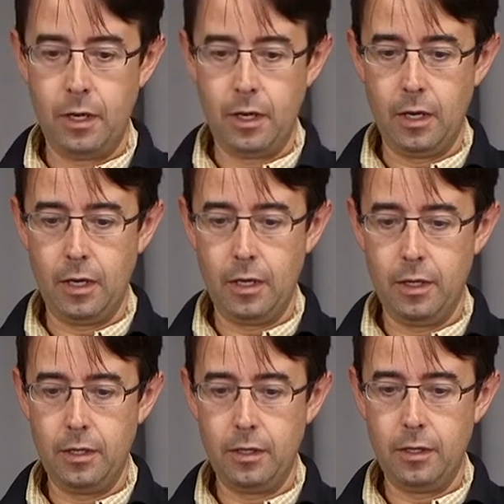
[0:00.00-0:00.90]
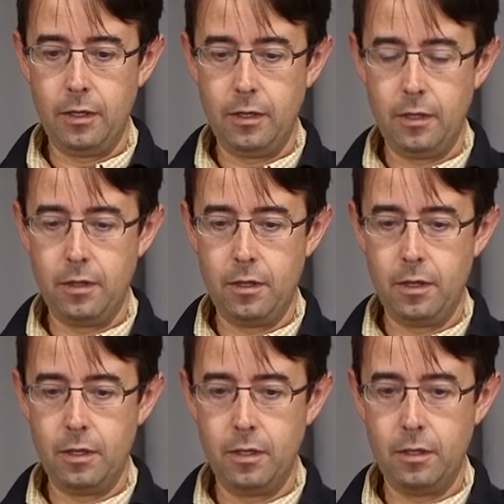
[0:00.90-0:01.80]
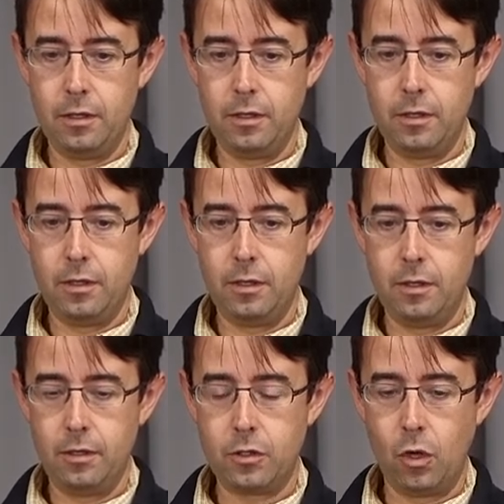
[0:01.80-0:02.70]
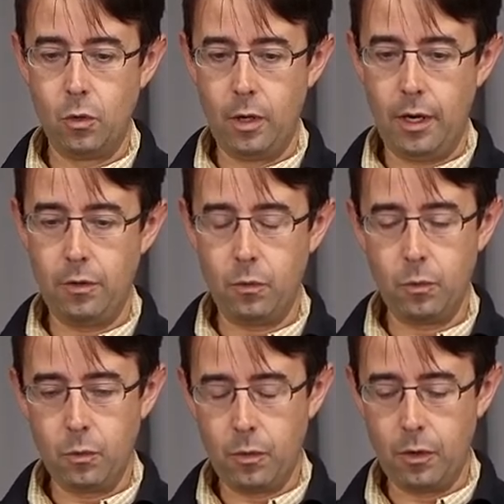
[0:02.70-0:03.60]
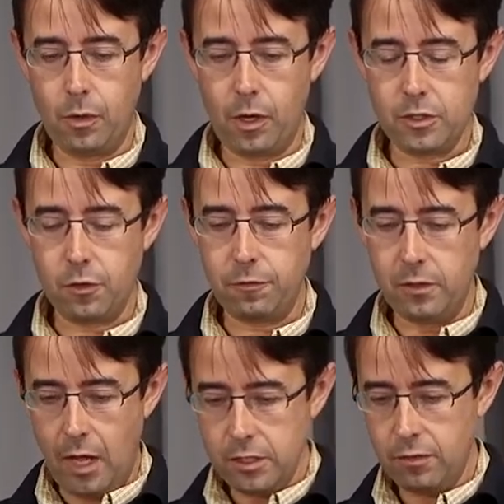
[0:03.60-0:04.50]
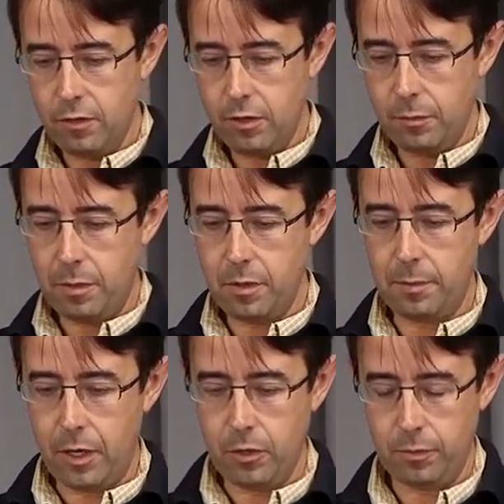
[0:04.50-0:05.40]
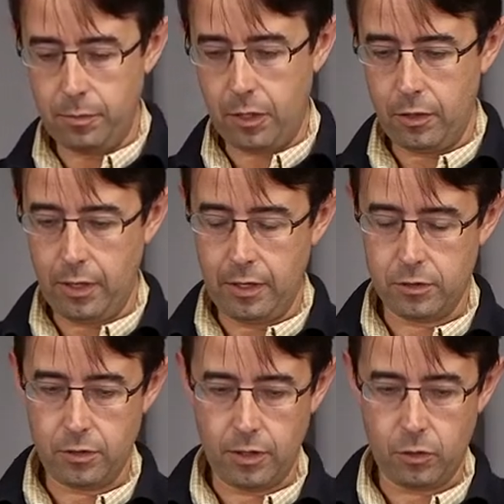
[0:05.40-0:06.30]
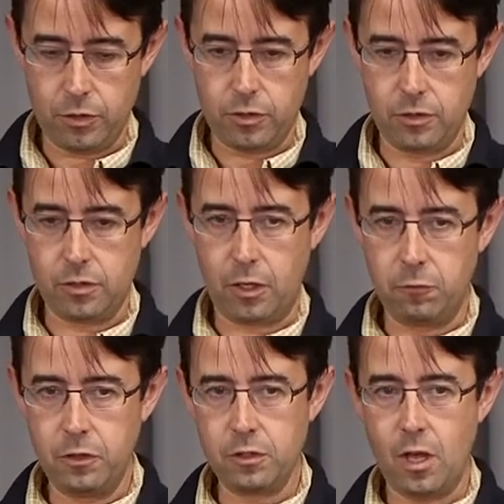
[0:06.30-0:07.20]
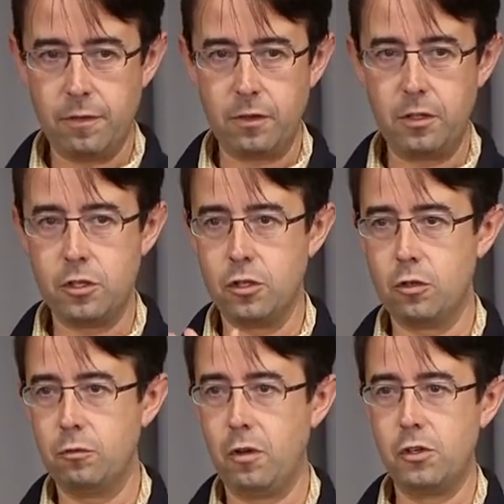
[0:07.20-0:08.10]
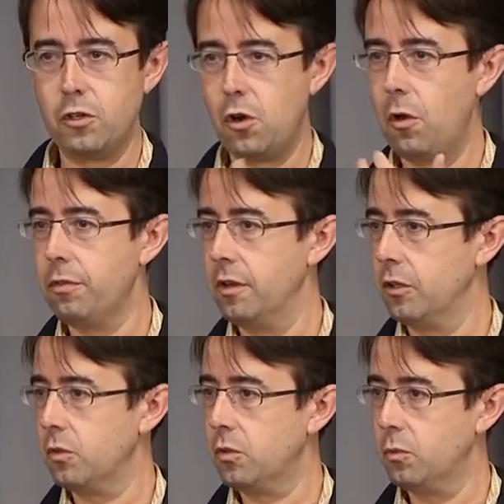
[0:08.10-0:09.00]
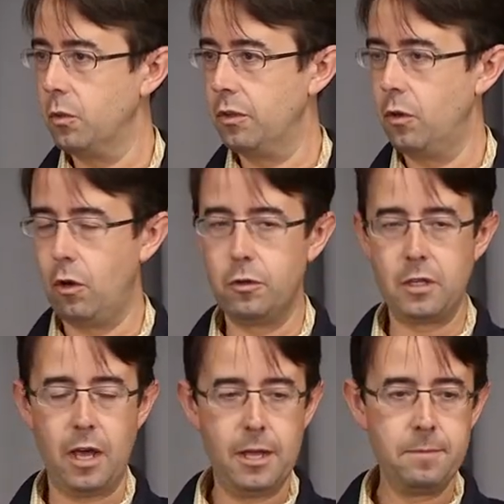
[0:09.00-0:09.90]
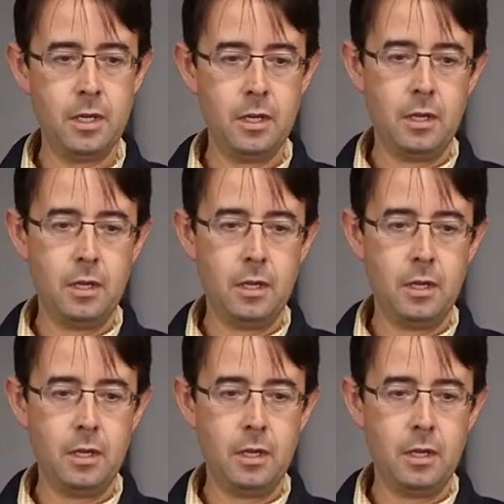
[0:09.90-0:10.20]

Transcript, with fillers: uh, the so I, you know, as a philosophy though, maybe the better better answer to that question is, is like philosophically, should you fund your own things with your own dime?